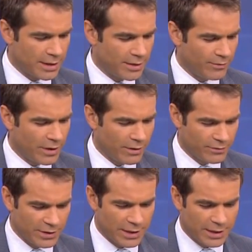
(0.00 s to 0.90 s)
that
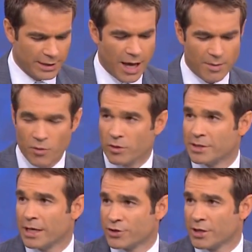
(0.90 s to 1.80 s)
involves a lot more
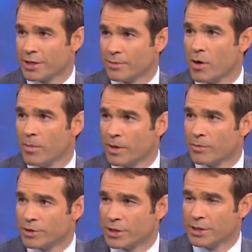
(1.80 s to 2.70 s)
tension at the
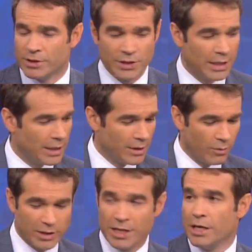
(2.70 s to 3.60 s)
moment, which is
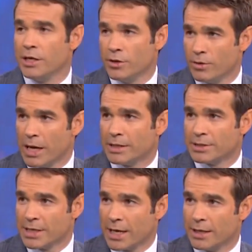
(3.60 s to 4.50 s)
what the EU has
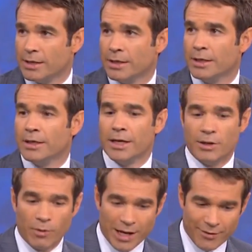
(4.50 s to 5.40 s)
said
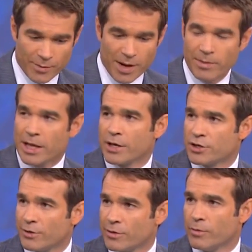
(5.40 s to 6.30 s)
in the wake of the
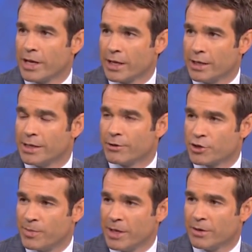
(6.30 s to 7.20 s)
publication over the weekend in Der
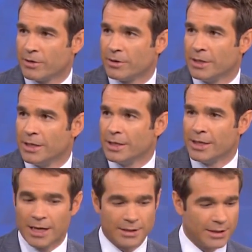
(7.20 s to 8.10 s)
Spiegel
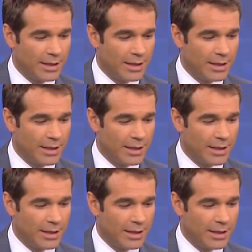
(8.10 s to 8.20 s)
that